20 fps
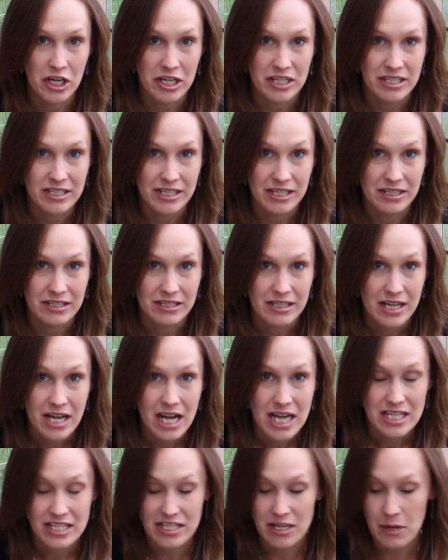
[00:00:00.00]
justice.
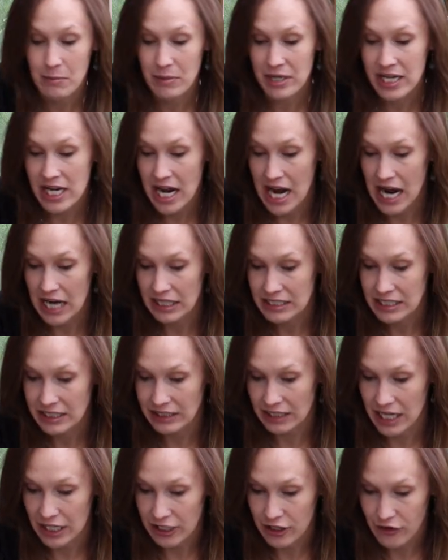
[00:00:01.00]
Somebody
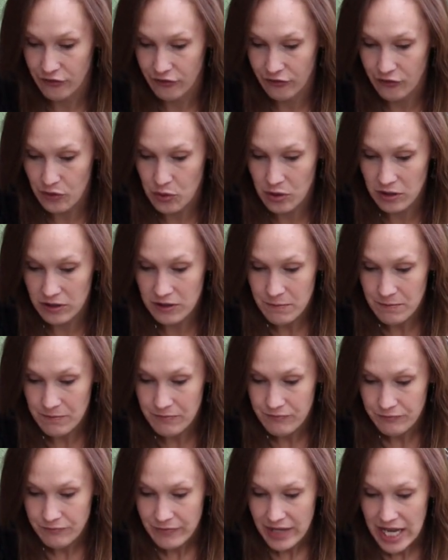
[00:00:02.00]
acted like a fool.
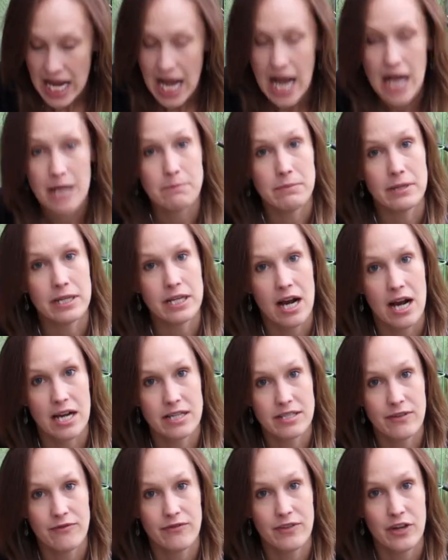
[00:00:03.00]
And
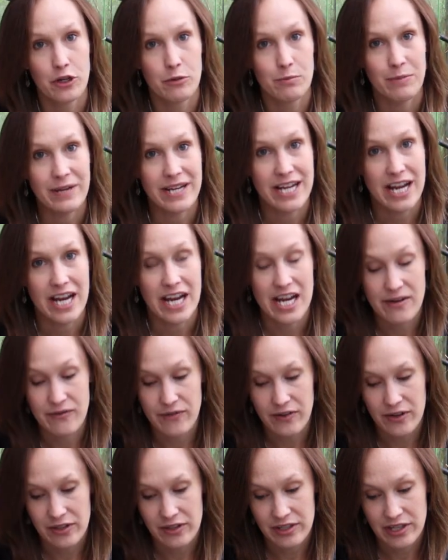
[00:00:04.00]
because of their
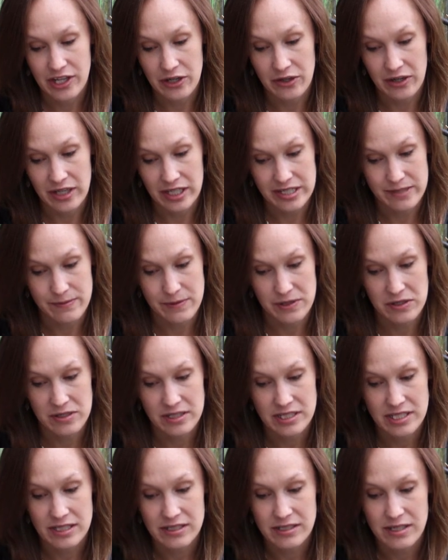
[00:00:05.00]
behavior, they're
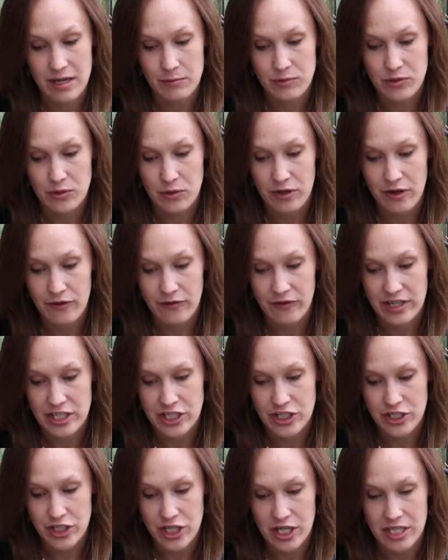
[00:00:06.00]
experiencing some sort of a
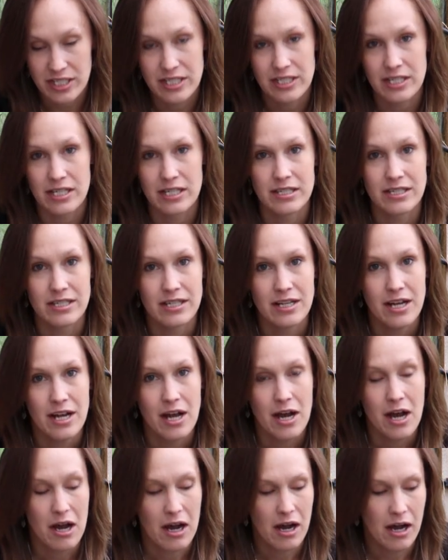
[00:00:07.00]
justice.
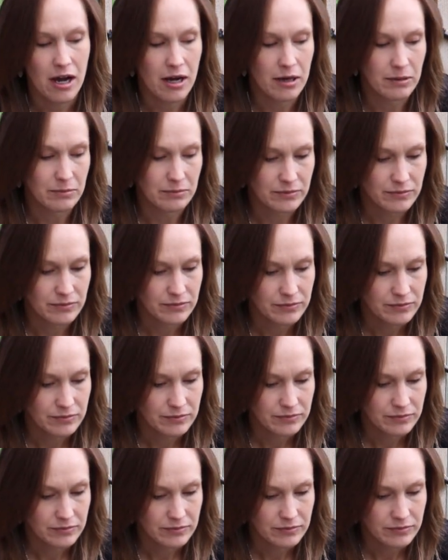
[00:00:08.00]
Um,
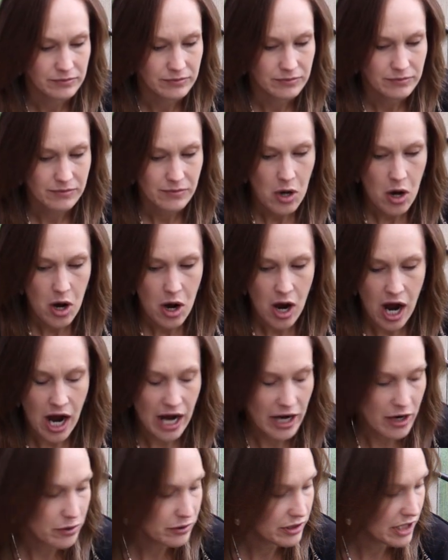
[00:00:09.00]

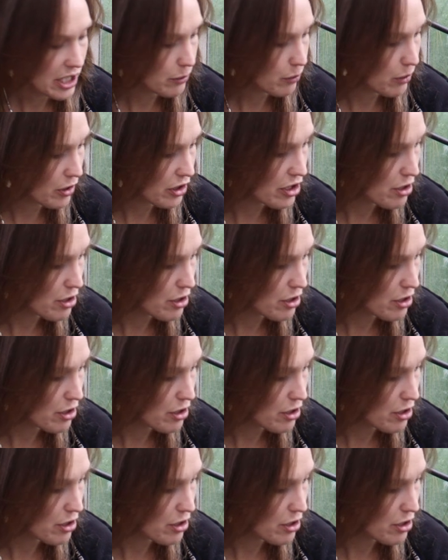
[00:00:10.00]
I don't think we're